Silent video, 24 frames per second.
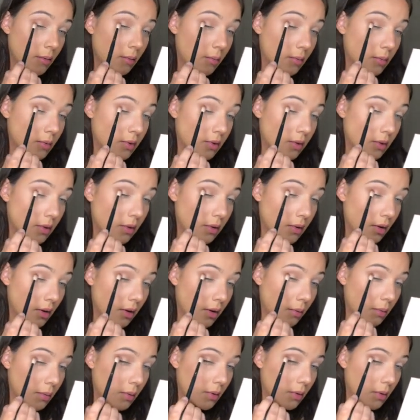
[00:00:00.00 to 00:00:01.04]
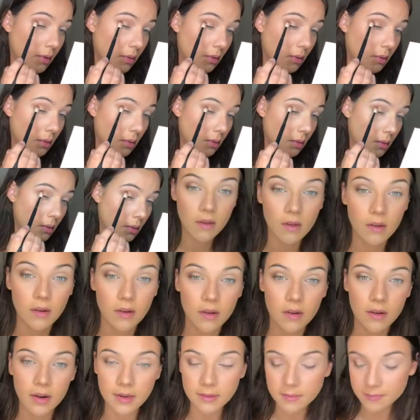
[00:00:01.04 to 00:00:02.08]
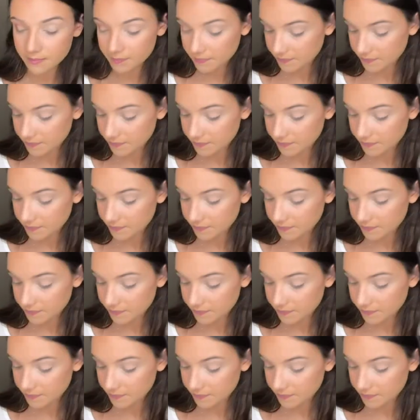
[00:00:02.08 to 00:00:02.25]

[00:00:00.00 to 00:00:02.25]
I'm just going to tap it. Alright,